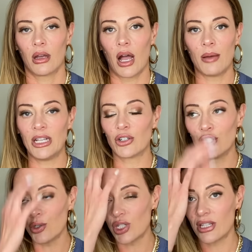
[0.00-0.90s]
I mean, are
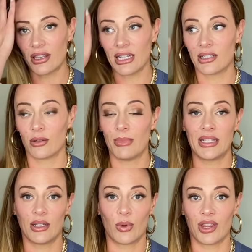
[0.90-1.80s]
usually the things that are
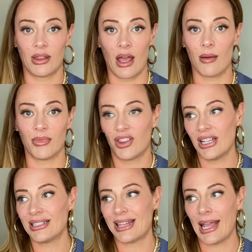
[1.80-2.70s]
missing within them, the
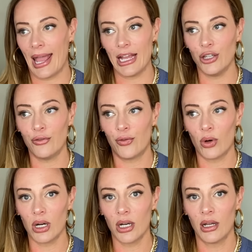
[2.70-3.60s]
things that they hate you
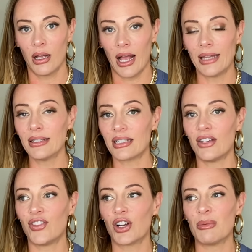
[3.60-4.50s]
for. And listen,
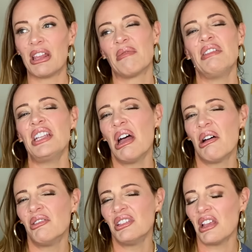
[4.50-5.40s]
if they're going to be like, me
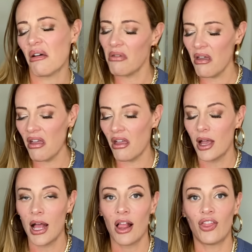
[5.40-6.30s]
tell you that, eh,
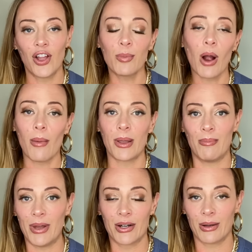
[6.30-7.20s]
they're probably
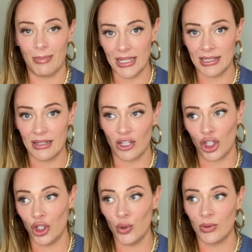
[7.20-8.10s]
bitter and pissy that
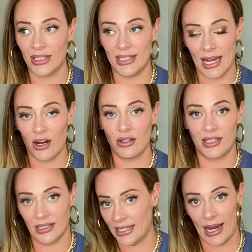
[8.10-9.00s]
you dared
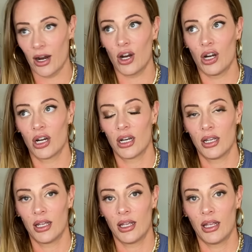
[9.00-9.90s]
to dare
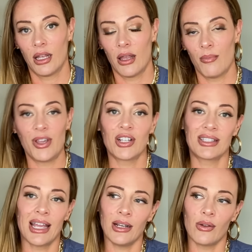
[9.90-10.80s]

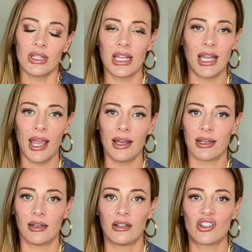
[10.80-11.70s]
because they know that they can't.
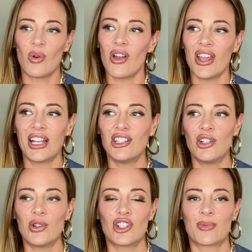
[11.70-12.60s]
So all they can
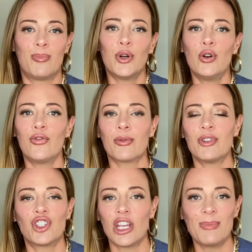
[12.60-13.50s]
do is just boo from
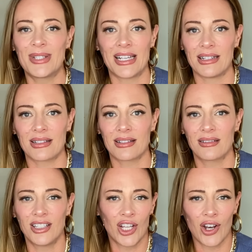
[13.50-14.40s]
the cheap seats. You